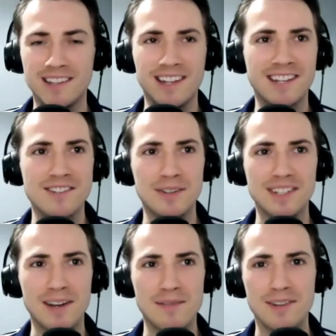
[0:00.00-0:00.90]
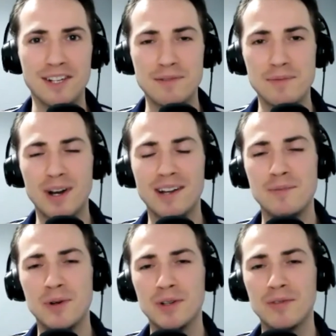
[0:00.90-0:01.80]
in the next round and got a finish in
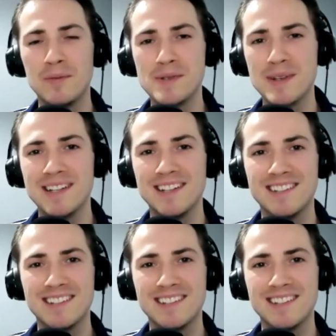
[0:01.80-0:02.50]
both of them as well.